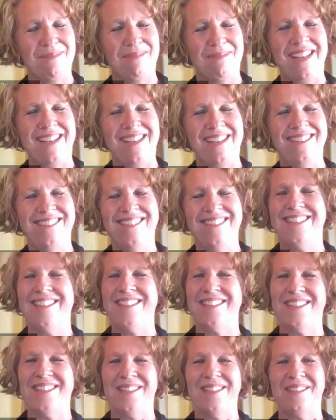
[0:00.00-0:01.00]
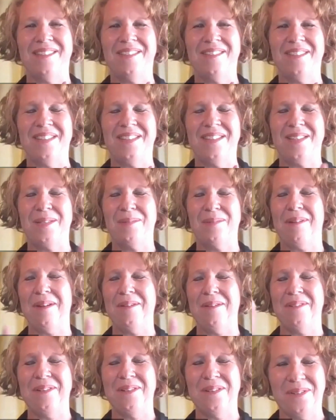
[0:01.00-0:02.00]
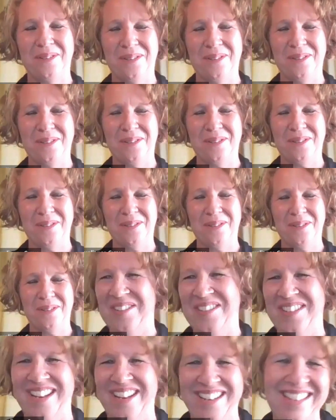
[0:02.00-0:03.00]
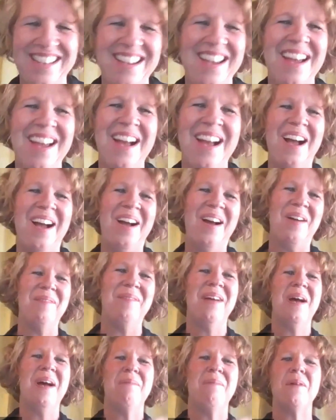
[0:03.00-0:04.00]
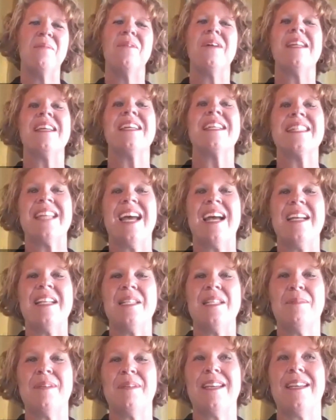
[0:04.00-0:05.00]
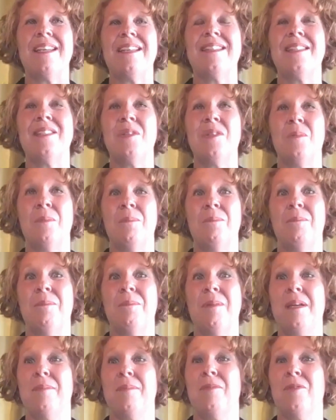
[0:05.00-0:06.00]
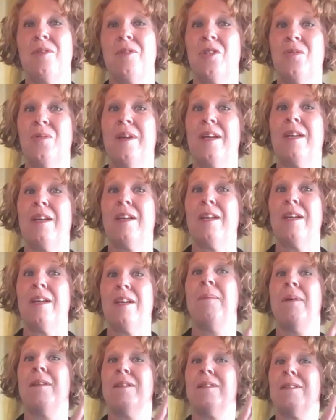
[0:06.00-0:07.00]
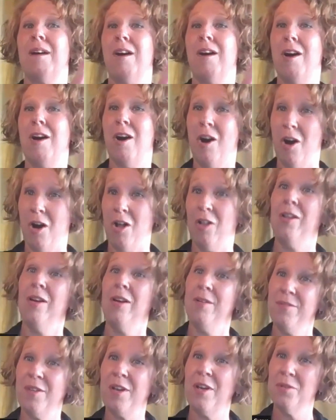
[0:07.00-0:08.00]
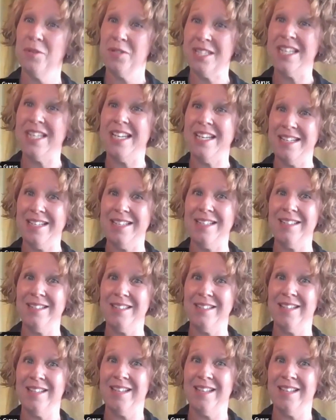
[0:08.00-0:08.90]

me. This is probably where you're gonna want to interject. But what excites me is to be able to encompass all of those things